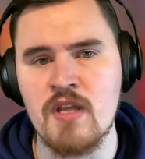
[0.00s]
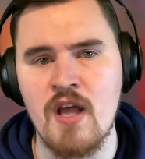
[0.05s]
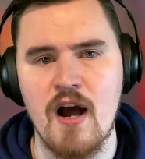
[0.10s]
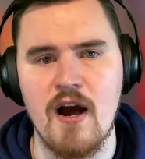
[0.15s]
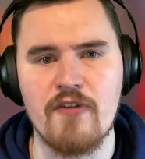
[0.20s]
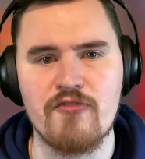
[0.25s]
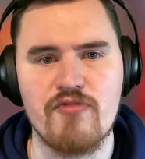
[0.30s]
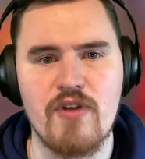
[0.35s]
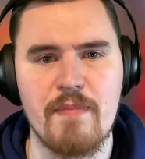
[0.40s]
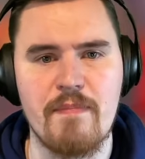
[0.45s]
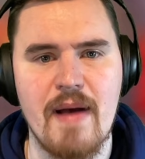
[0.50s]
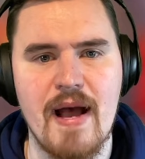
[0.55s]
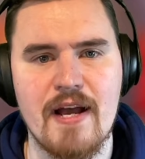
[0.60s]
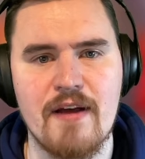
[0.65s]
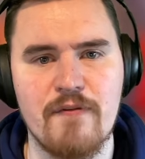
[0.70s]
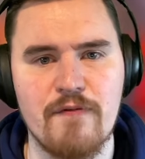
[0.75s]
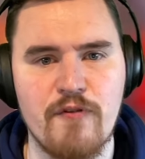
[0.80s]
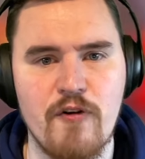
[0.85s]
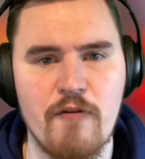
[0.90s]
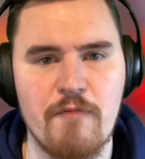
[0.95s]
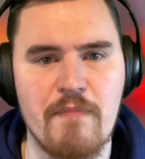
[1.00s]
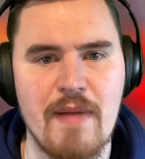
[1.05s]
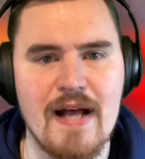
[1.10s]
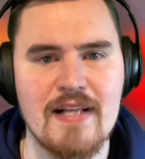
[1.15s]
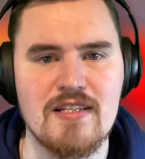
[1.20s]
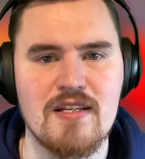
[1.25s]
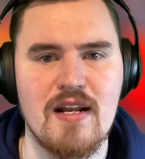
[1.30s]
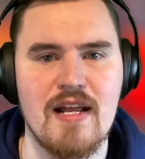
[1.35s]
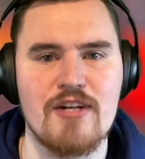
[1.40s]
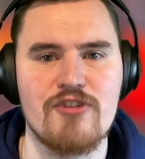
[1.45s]
After a back and forth
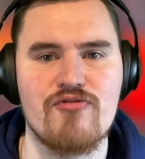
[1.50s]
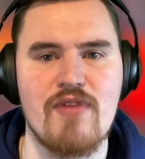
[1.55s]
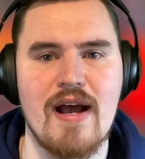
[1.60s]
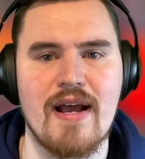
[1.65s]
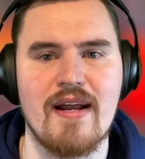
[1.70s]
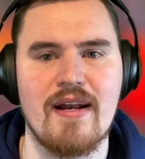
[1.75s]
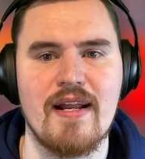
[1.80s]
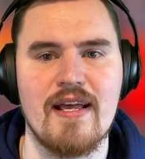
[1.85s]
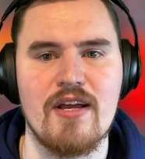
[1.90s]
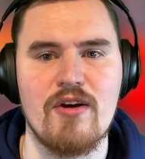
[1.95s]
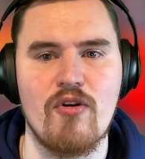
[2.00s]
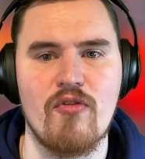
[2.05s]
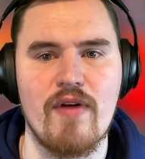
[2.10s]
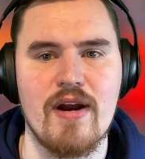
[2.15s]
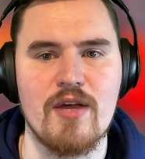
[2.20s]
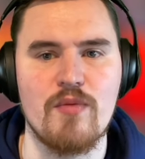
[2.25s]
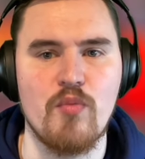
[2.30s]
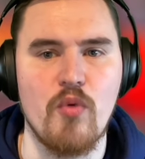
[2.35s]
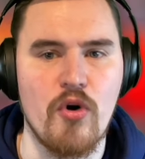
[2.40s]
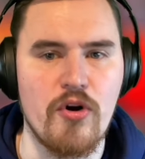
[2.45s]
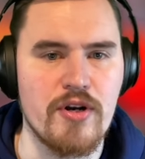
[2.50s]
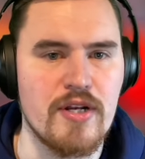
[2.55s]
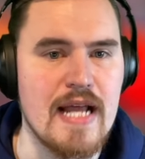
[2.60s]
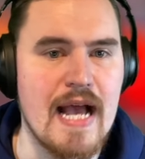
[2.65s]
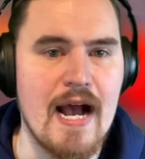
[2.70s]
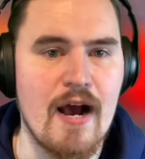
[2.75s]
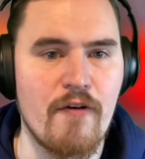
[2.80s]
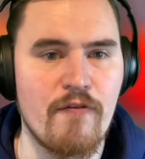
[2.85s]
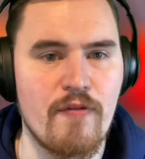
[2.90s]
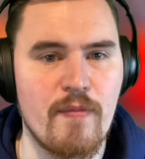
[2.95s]
battle and Dragon Lee already worn
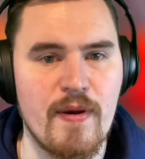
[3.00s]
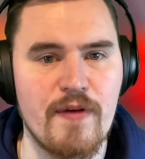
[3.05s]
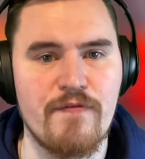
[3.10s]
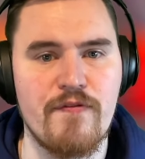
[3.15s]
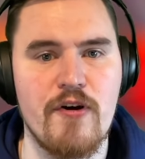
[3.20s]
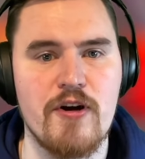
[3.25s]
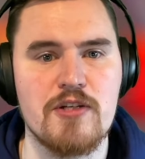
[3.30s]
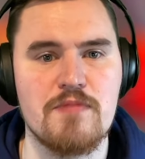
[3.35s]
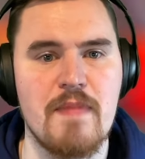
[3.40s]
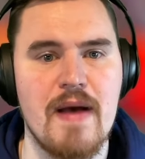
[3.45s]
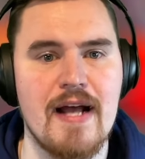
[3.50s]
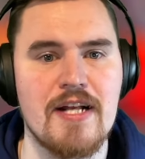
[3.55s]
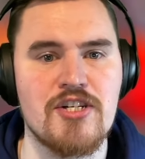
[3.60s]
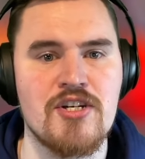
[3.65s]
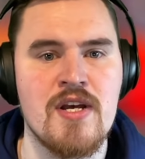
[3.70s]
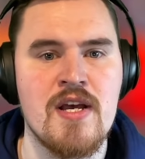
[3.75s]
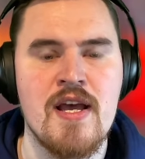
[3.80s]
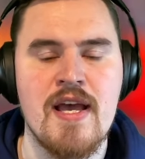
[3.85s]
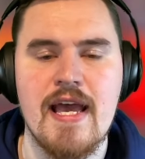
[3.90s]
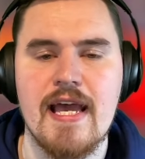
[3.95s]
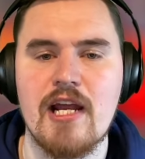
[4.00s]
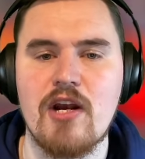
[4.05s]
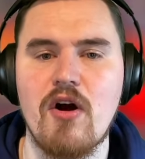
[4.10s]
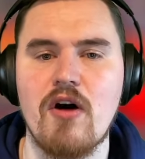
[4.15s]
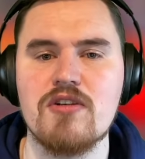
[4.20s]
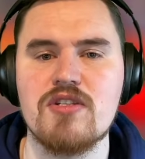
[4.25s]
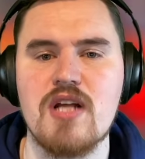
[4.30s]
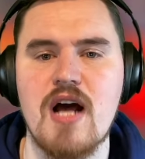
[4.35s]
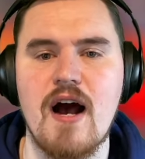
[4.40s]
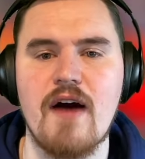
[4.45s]
down from a first match, he
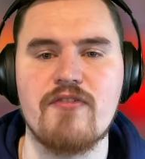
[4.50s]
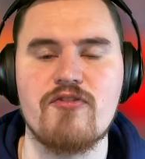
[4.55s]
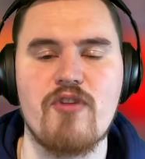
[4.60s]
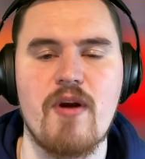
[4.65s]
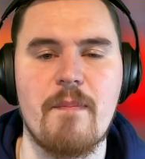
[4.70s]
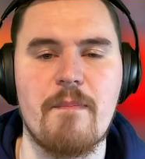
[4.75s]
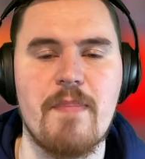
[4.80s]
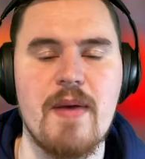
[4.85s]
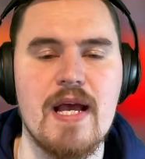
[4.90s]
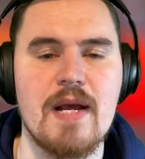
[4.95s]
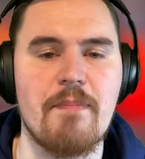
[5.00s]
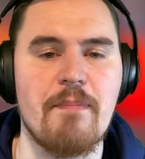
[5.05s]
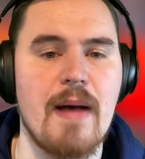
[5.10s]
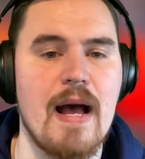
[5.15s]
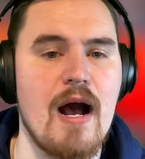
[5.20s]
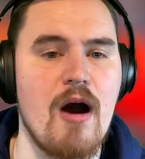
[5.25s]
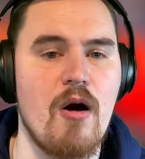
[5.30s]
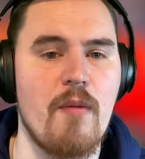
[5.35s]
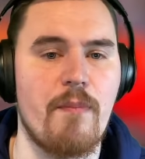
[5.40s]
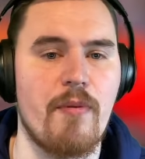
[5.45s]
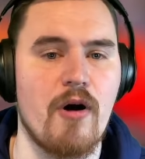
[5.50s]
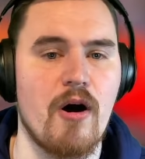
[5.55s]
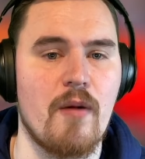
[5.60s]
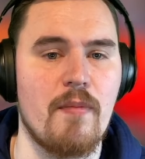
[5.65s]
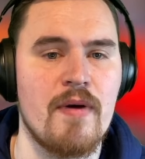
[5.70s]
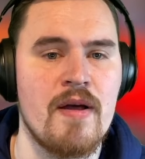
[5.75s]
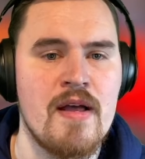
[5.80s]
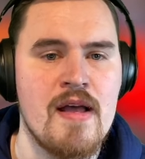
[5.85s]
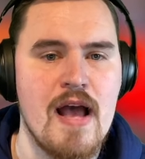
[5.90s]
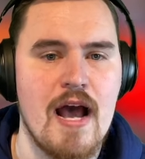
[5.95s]
lost after a big
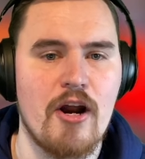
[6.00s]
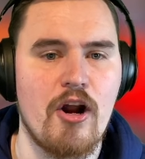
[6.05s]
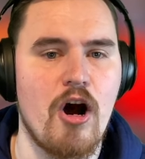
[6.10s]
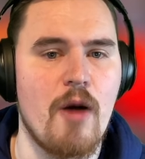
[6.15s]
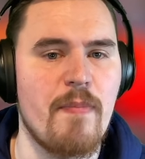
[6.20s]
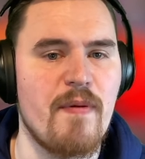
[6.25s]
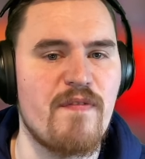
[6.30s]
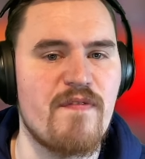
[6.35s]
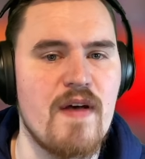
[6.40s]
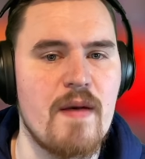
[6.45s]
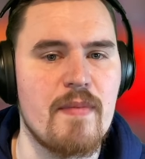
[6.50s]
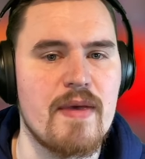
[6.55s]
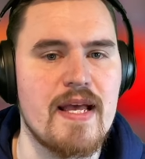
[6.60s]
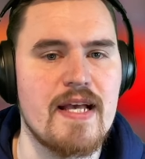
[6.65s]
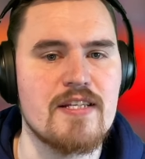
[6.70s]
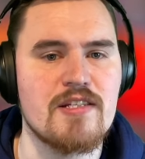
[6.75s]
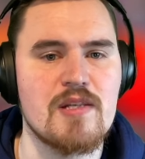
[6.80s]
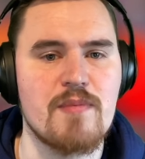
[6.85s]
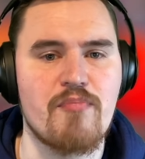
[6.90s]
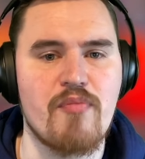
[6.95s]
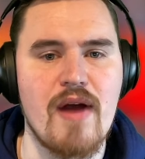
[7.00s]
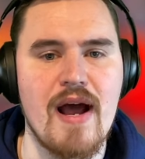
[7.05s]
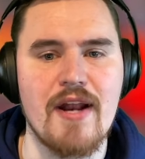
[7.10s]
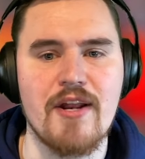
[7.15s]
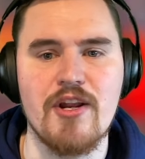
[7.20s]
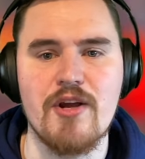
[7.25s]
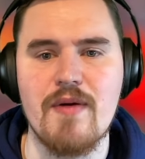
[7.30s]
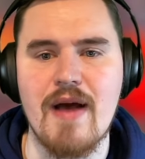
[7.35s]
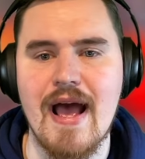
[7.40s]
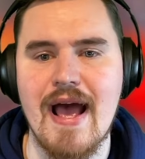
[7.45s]
powerbomb, and Obafemi is the
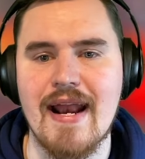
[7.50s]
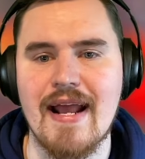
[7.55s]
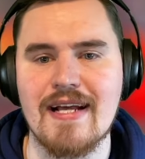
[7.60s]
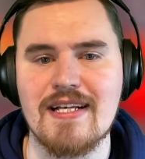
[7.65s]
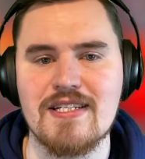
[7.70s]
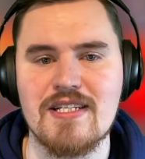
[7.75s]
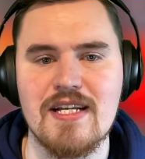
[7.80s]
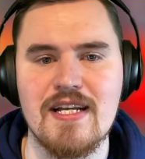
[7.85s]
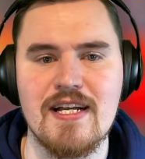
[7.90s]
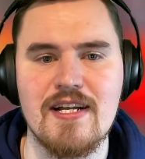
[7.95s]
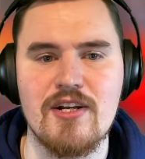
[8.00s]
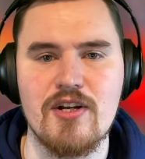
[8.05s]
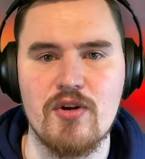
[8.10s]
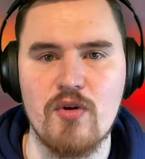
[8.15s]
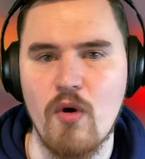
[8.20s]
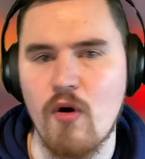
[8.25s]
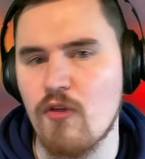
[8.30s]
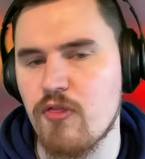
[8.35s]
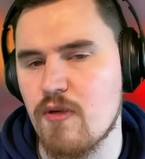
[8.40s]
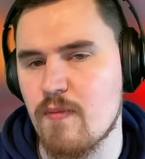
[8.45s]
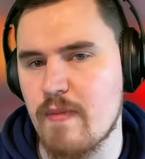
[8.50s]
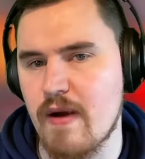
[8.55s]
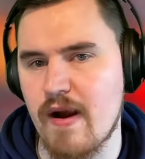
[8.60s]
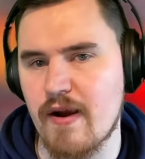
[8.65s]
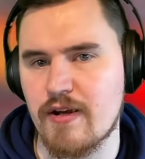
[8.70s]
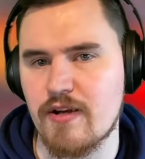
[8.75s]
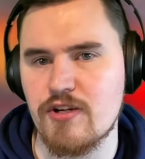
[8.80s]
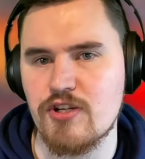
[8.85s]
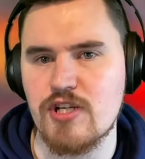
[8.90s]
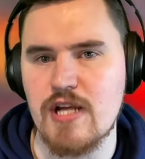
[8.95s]
brand new NXT North
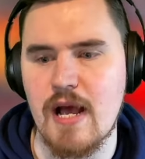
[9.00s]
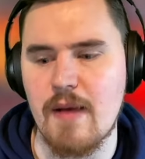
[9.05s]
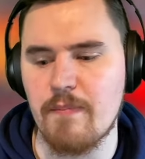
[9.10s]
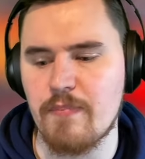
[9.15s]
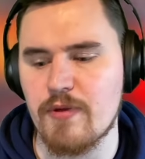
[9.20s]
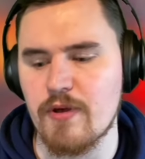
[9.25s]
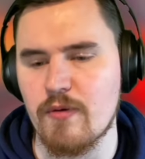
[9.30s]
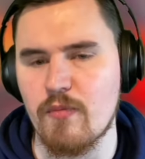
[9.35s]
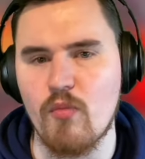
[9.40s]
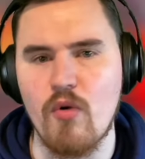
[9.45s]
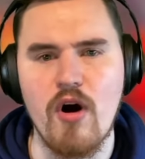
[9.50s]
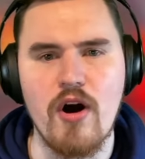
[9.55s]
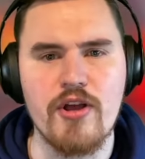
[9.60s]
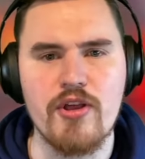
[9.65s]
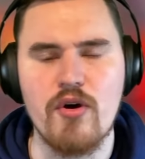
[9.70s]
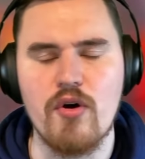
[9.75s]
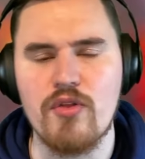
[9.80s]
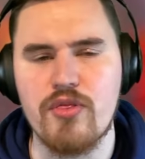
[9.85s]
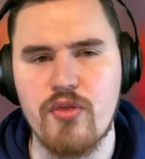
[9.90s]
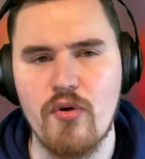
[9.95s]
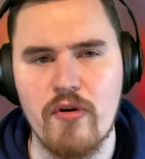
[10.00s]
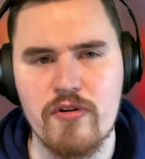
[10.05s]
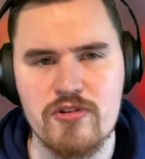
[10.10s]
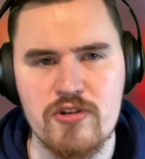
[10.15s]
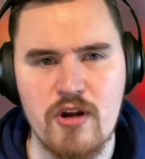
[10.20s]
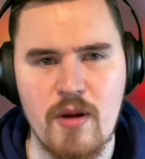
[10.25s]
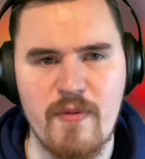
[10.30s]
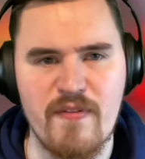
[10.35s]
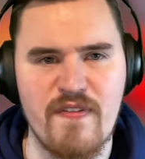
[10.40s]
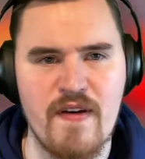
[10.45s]
American champion. What are your thoughts
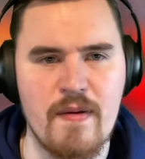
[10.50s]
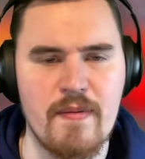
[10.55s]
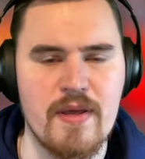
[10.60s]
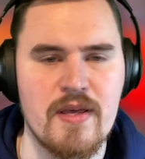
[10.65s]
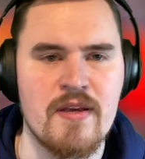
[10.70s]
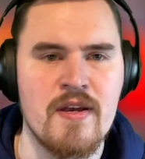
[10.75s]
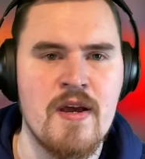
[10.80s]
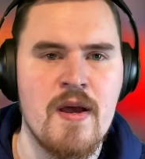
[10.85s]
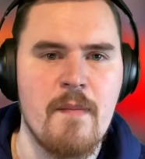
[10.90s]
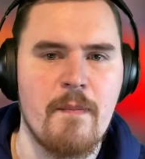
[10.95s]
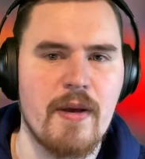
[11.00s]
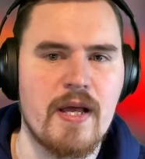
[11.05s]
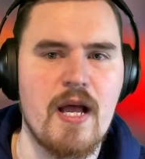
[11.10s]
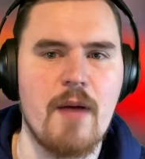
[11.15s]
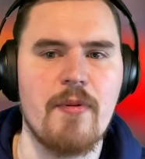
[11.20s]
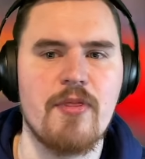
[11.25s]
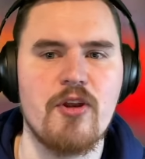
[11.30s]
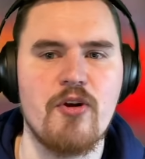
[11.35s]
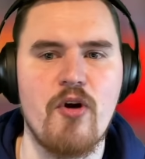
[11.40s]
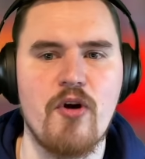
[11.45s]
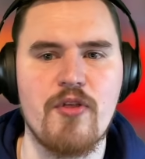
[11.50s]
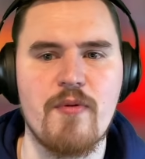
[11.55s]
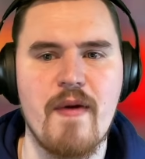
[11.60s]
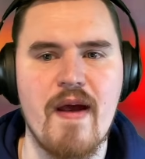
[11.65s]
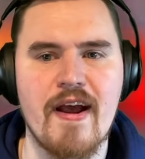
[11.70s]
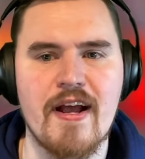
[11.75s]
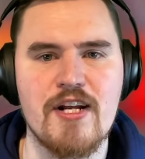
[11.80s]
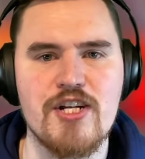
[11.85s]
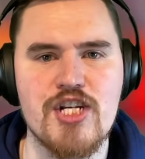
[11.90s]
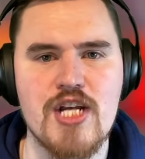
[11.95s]
on Obafemi becoming the North
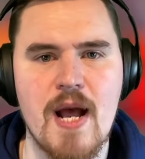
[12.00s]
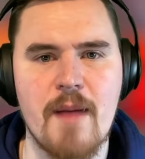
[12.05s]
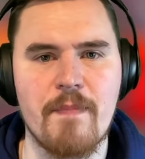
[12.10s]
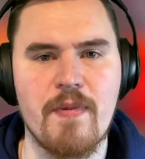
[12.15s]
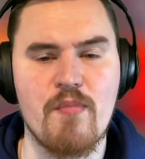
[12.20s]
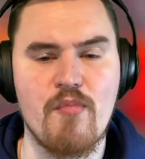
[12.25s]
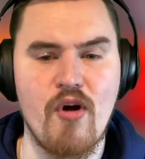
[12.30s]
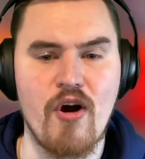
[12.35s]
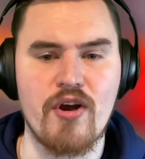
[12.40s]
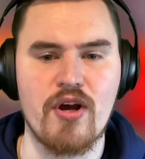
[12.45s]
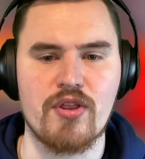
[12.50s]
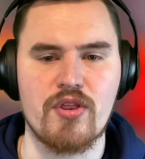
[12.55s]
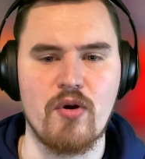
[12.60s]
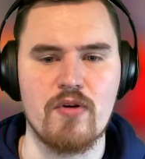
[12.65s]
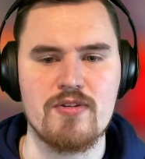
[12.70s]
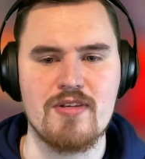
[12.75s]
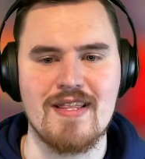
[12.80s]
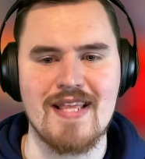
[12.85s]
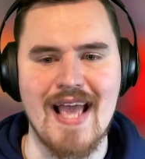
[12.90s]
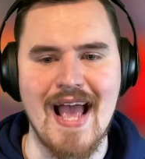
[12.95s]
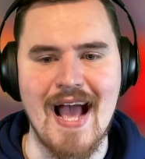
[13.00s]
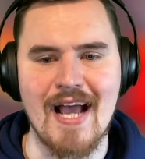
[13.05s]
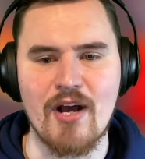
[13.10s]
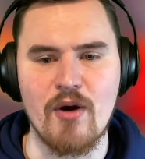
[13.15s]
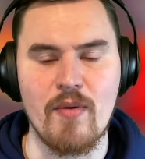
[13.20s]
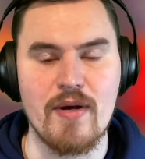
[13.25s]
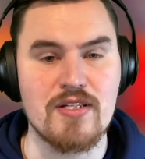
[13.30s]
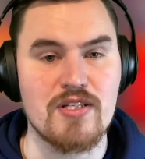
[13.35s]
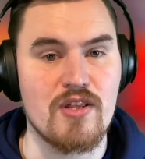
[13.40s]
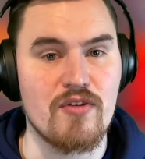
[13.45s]
American champion? What are your thoughts on the
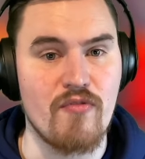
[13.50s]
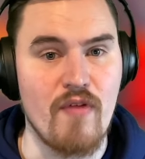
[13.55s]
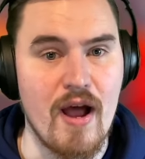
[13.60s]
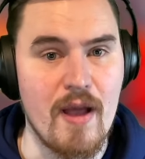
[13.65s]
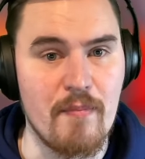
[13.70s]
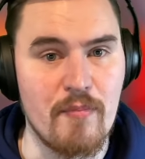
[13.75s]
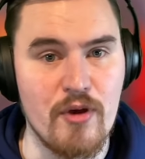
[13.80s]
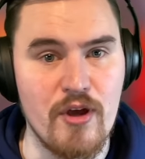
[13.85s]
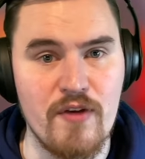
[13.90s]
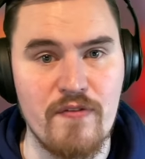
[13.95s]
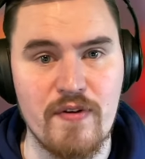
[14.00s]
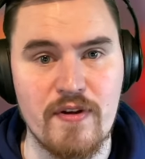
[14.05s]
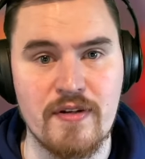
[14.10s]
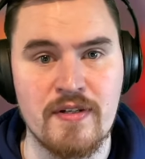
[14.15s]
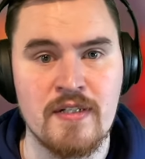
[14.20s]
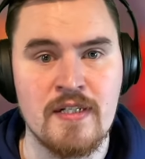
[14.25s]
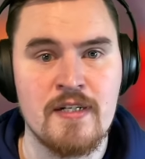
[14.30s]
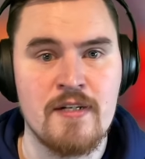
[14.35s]
angle? Is it the right move? And